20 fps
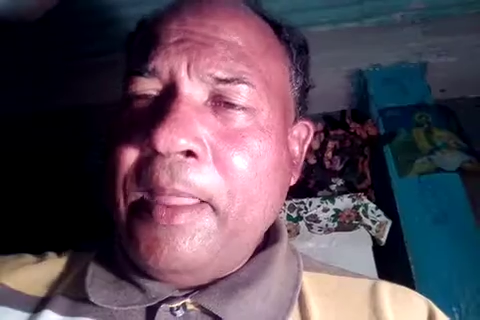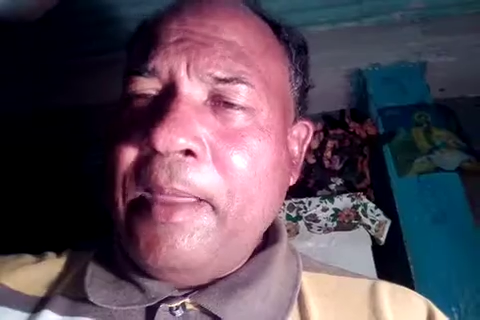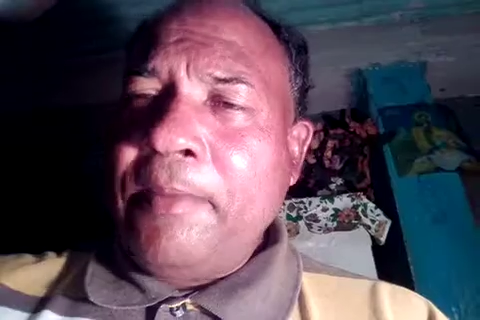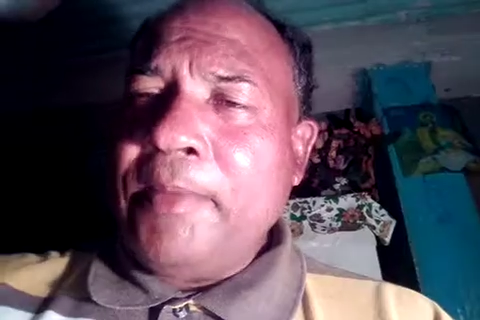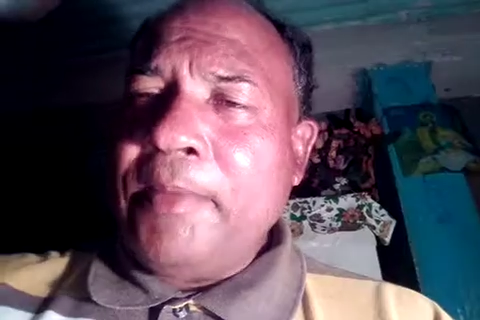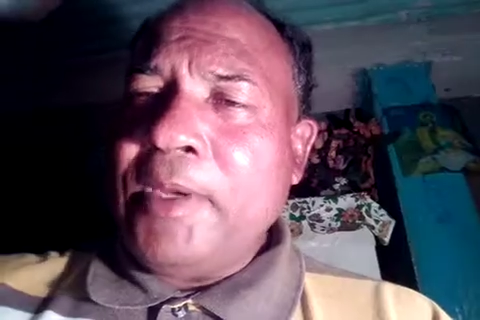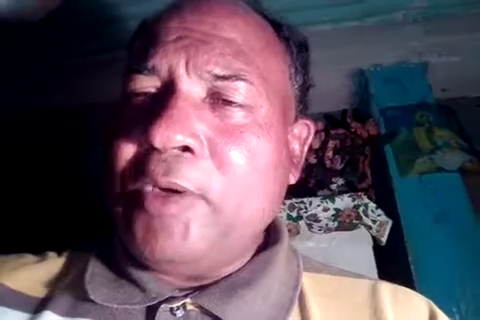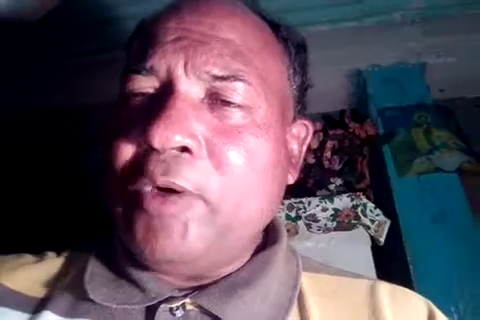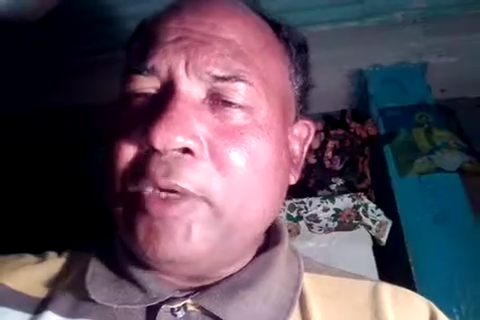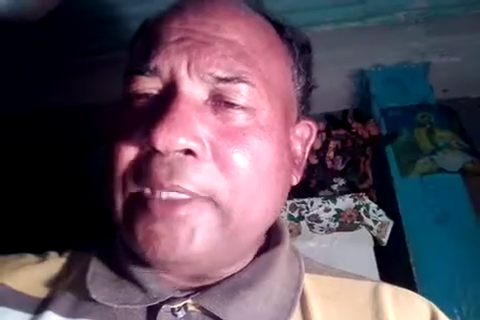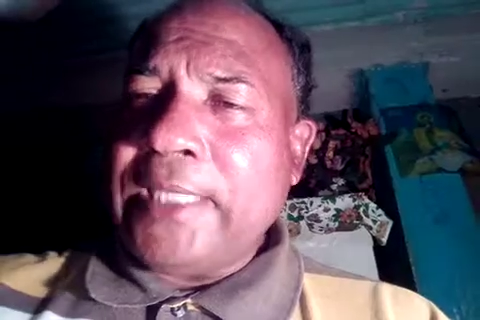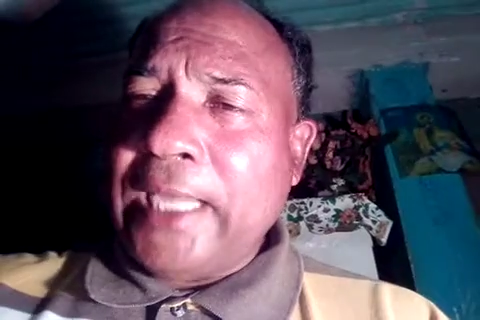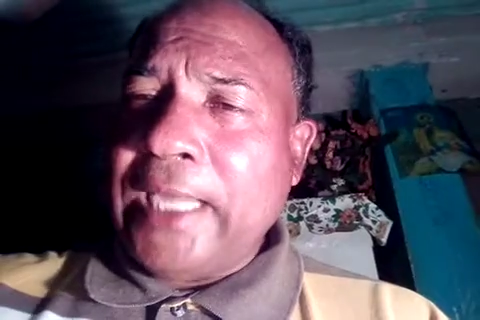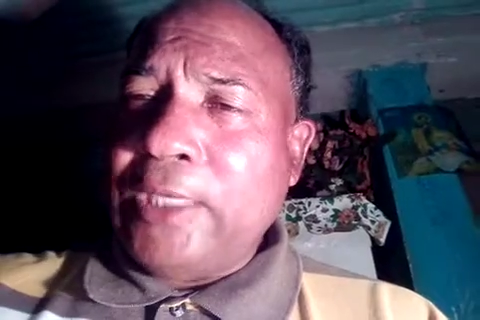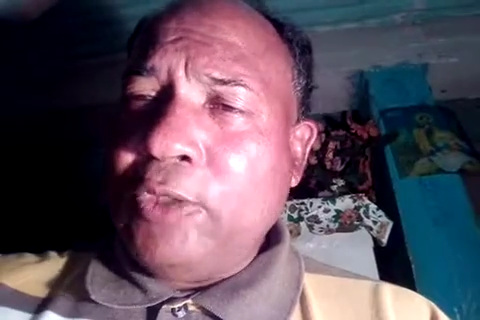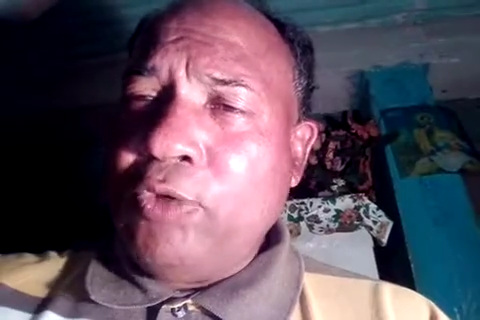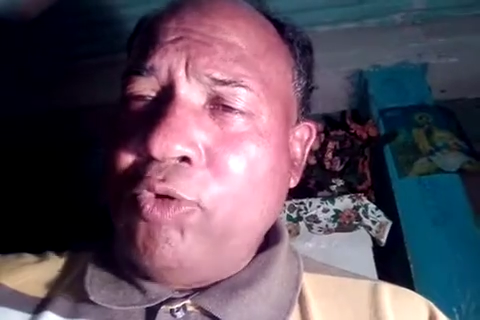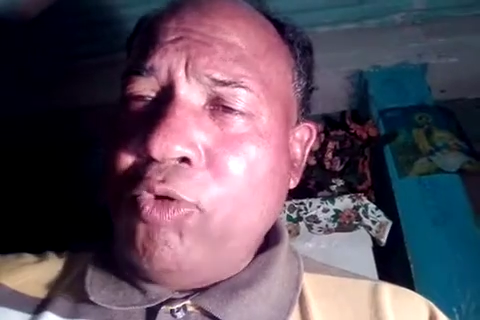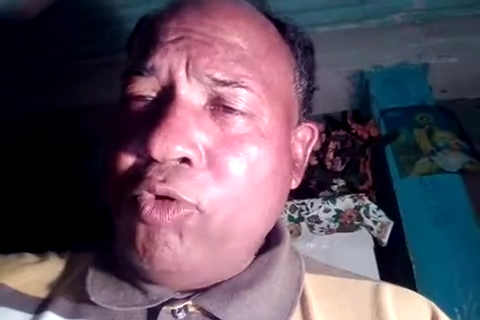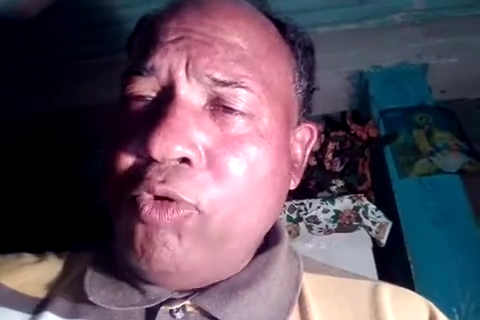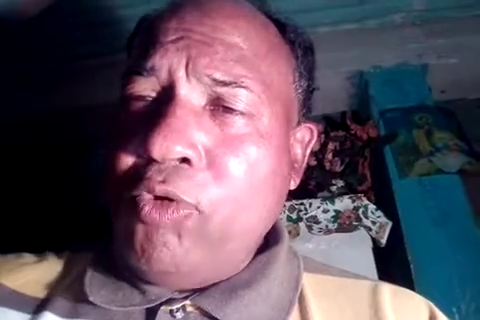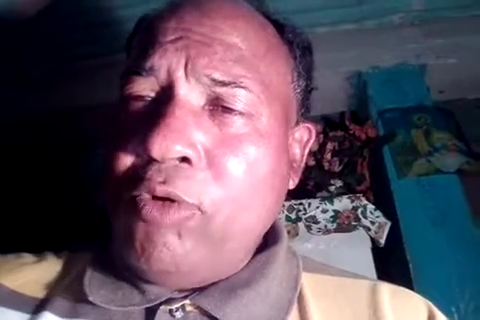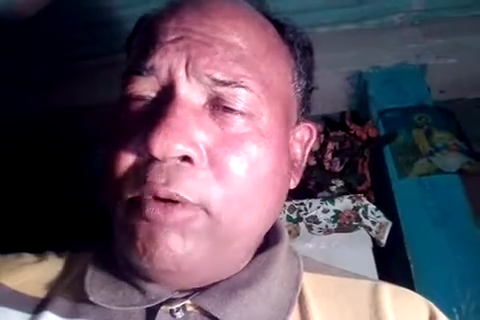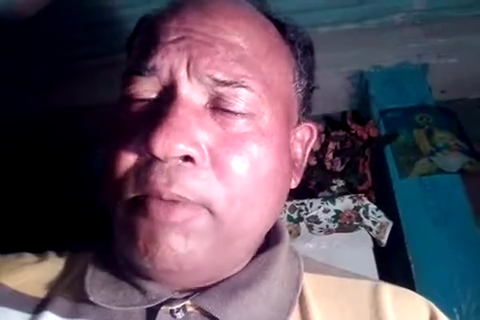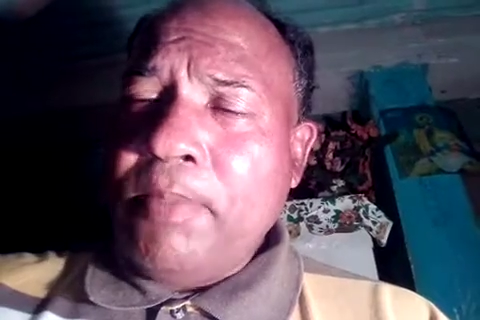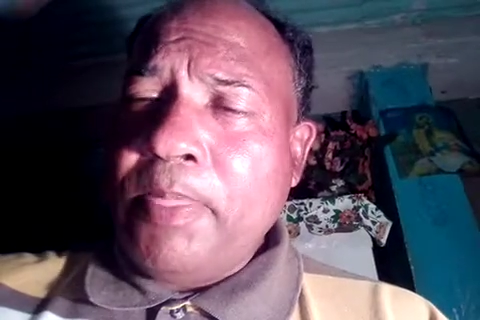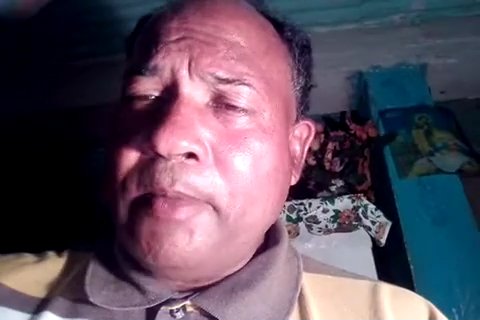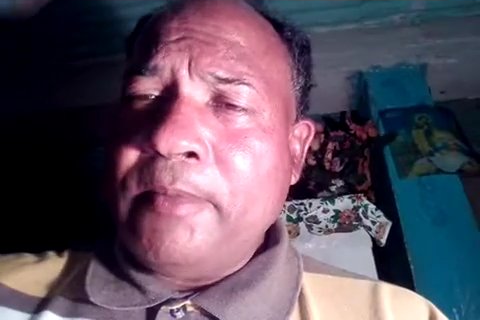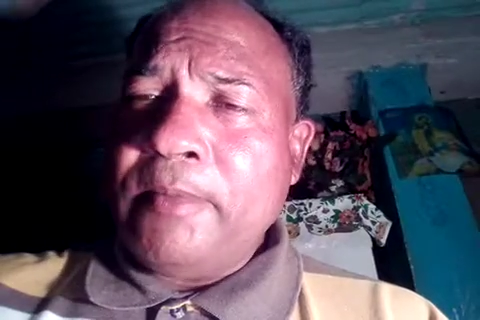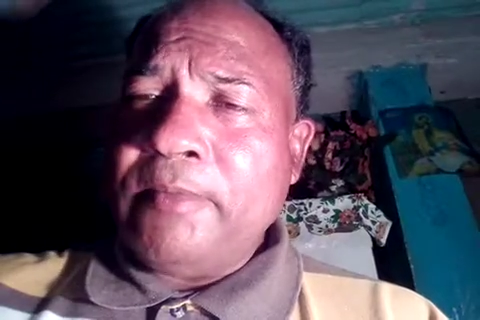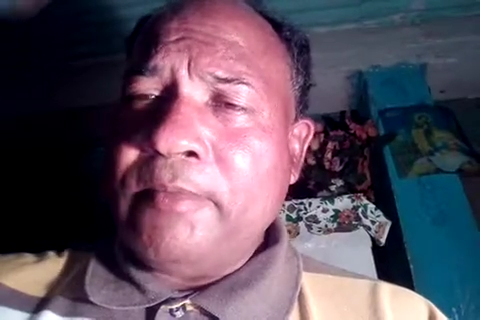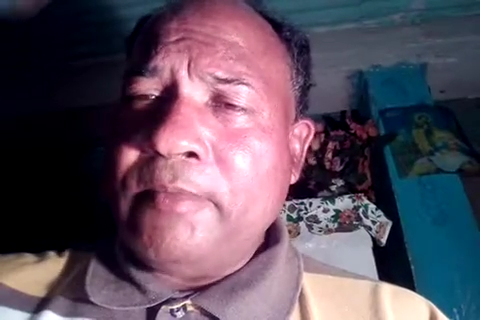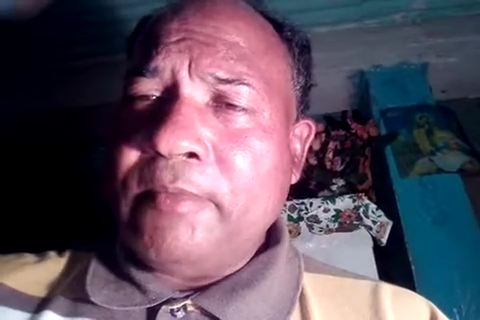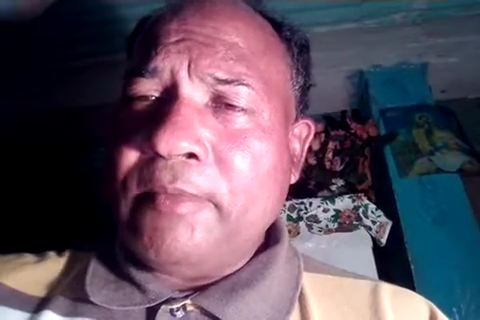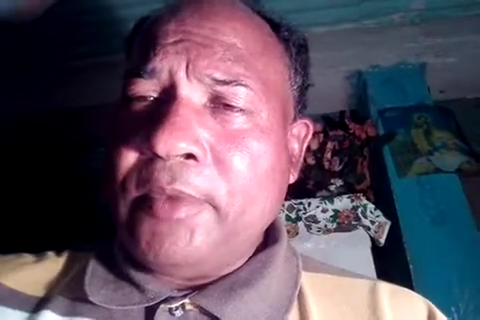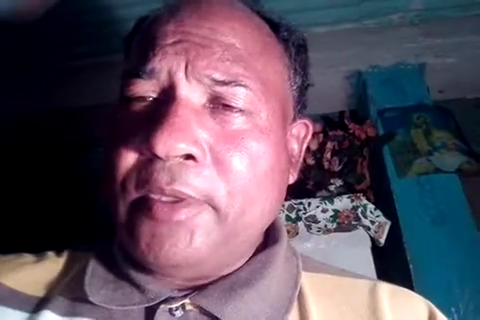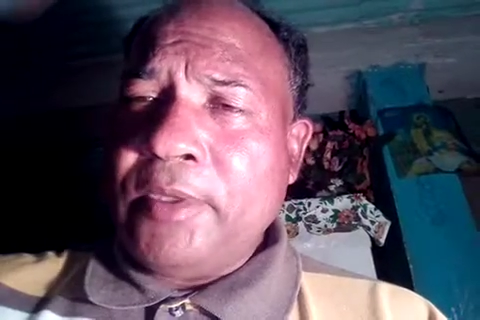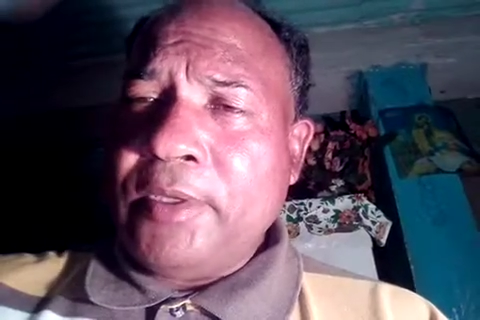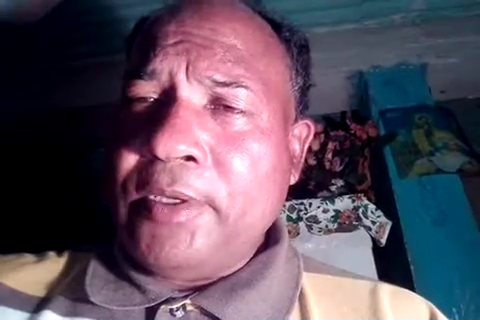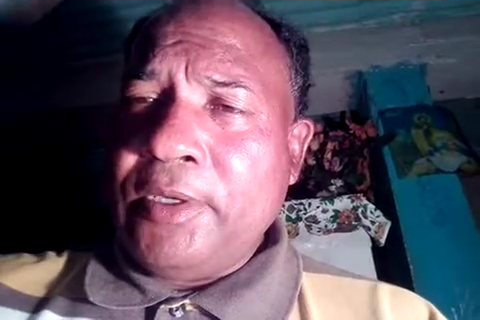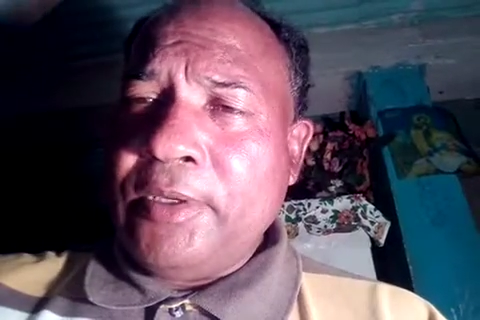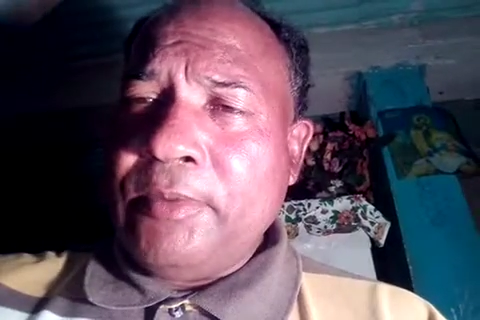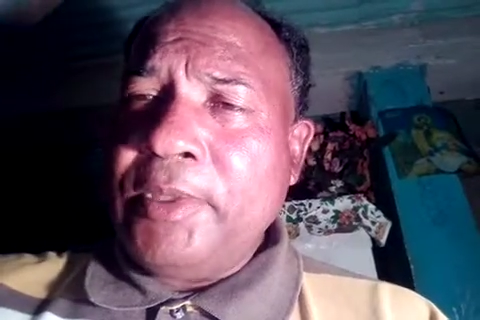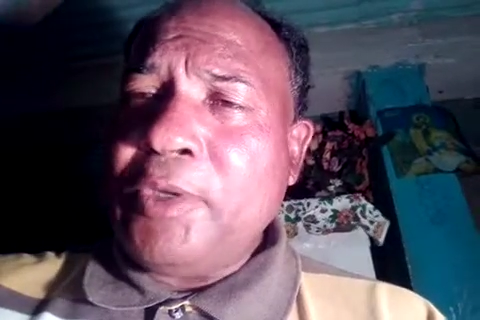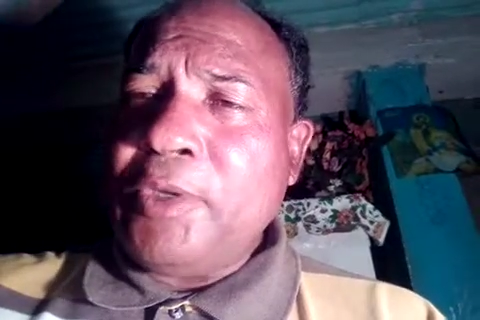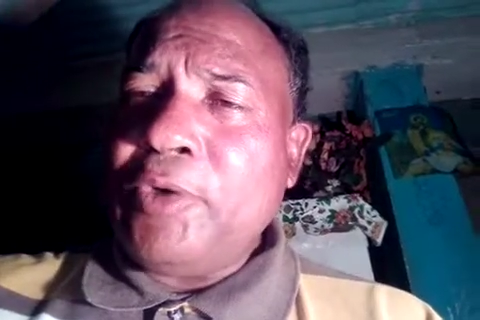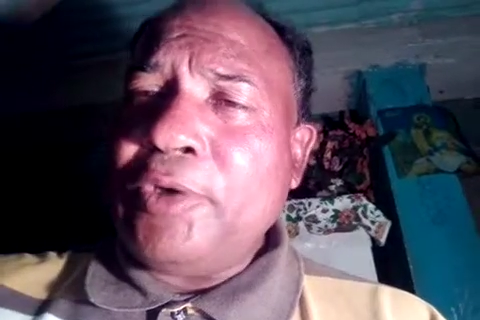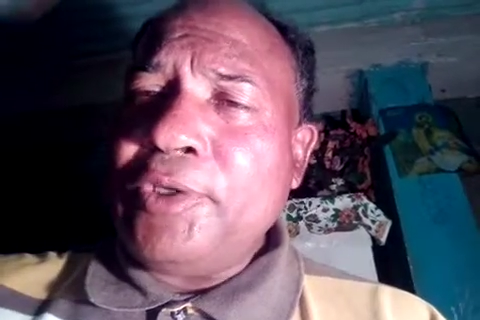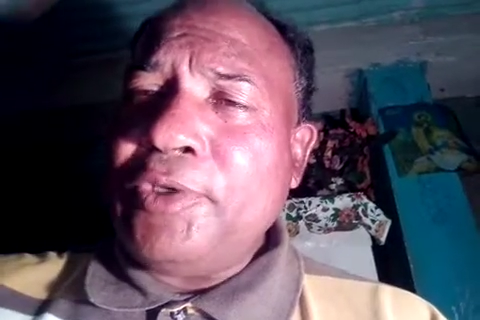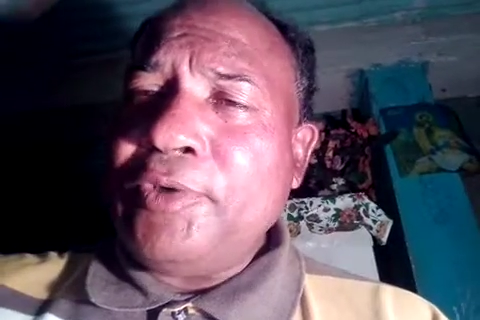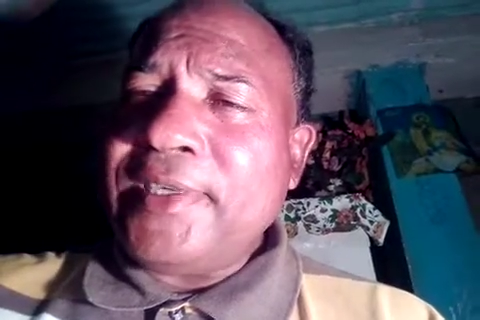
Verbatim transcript: because I know because